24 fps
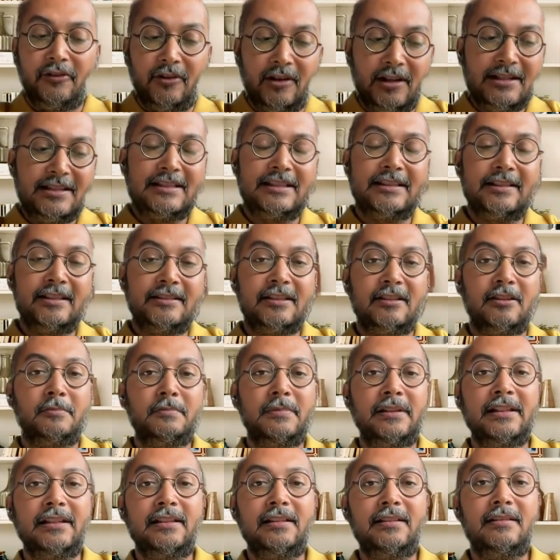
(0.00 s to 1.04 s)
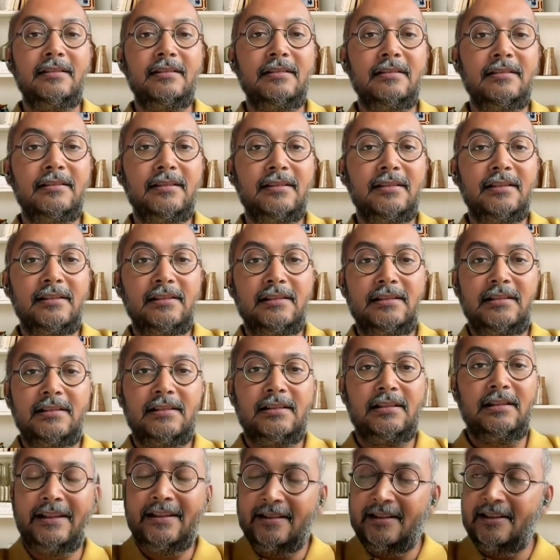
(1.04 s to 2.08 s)
First determine
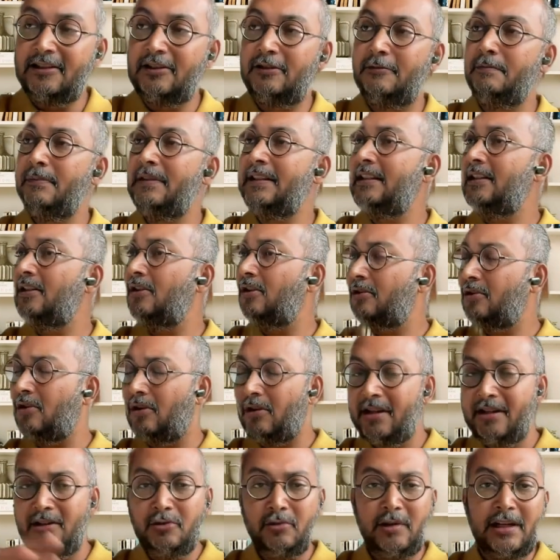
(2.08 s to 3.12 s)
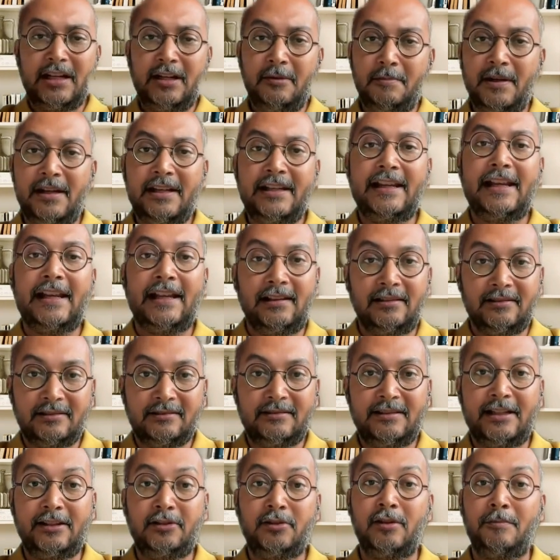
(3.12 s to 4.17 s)
whether it's me or talking to anybody
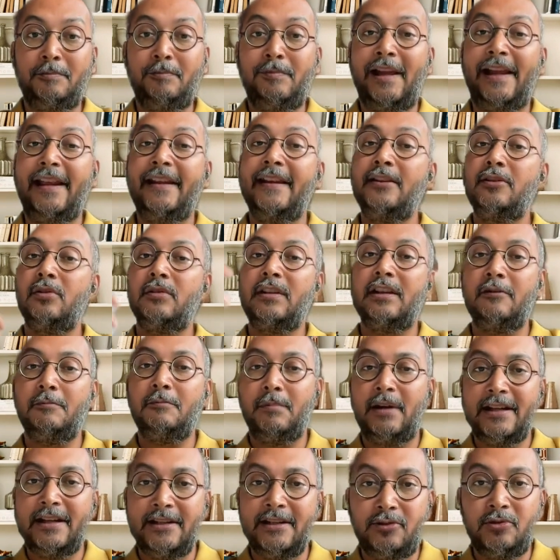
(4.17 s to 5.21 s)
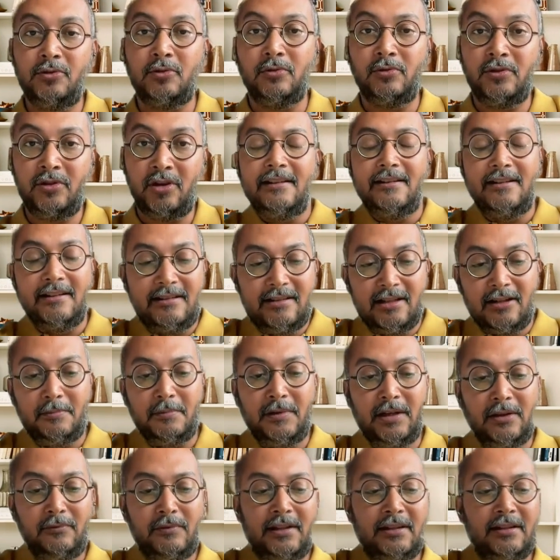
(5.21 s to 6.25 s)
else that you're planning to give money to.
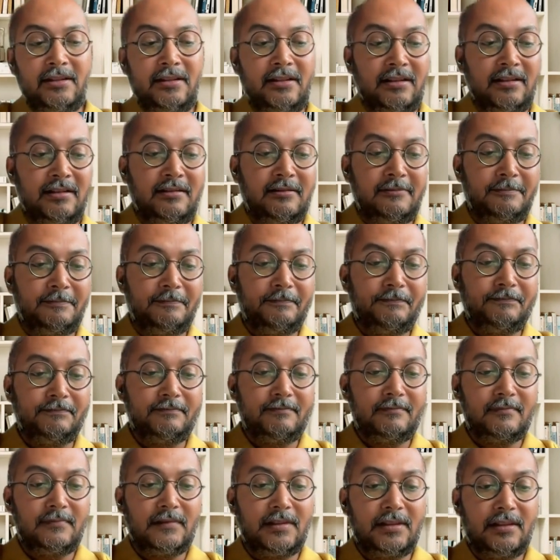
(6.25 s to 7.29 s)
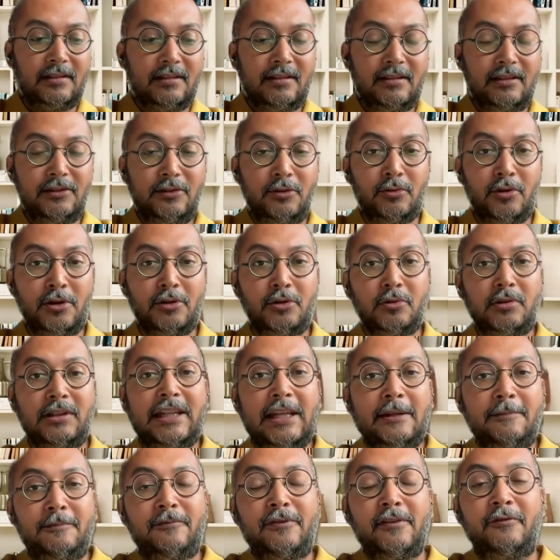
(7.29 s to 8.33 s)
Determine whether you want to
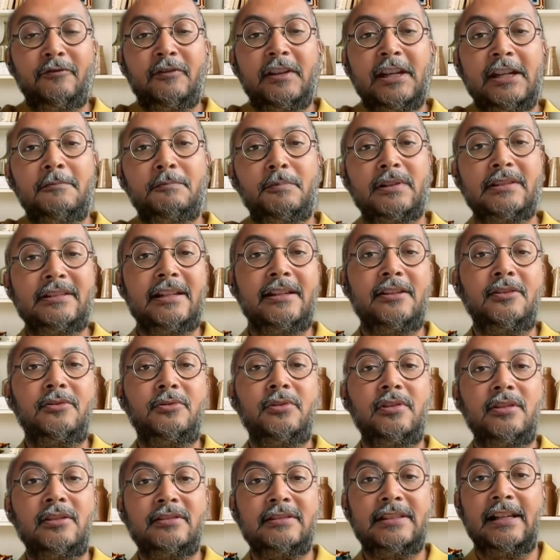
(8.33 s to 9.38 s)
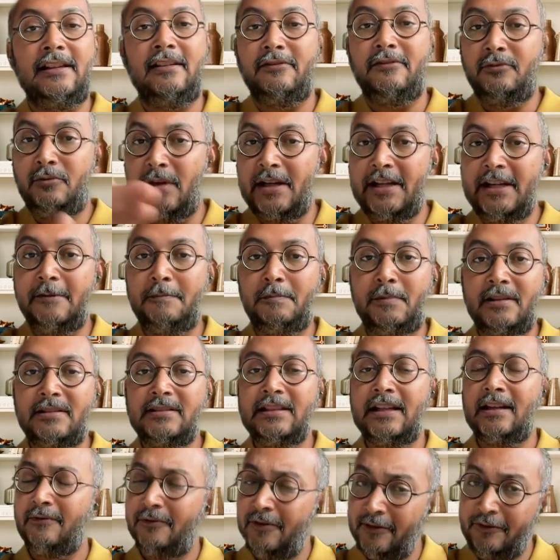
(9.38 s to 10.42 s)
keep 15% to yourself,
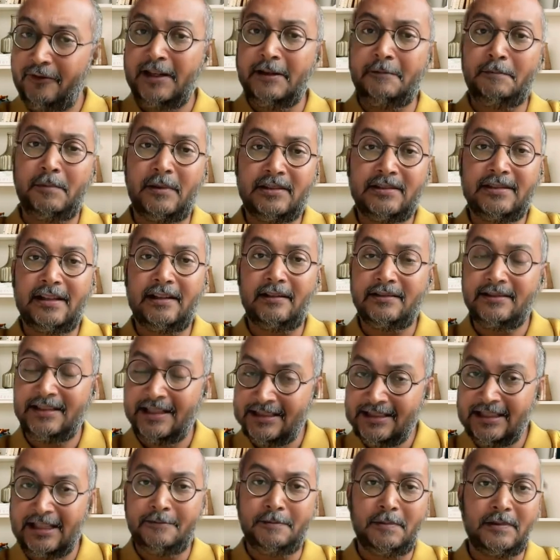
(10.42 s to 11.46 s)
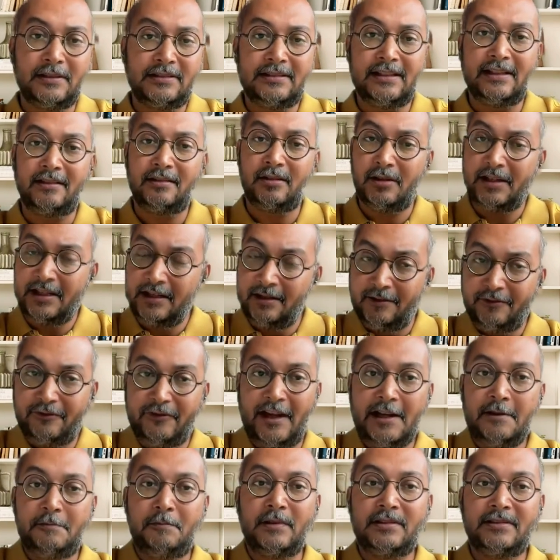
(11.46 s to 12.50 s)
20%, 50%, 60%, or even
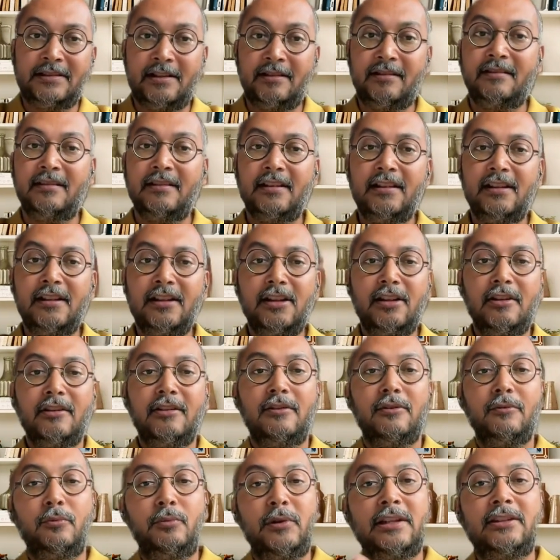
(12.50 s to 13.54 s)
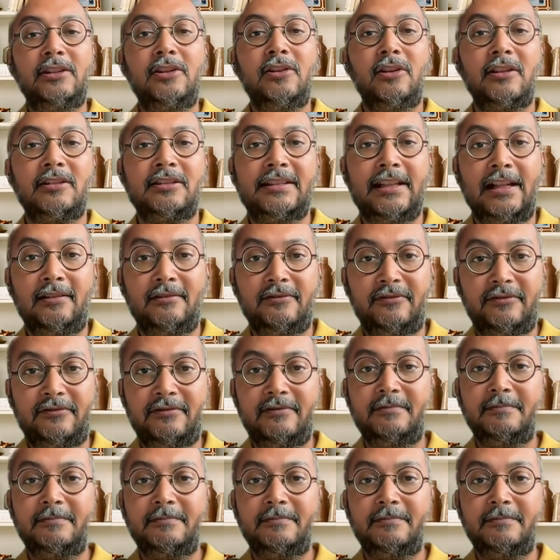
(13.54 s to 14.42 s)
5% with yourself,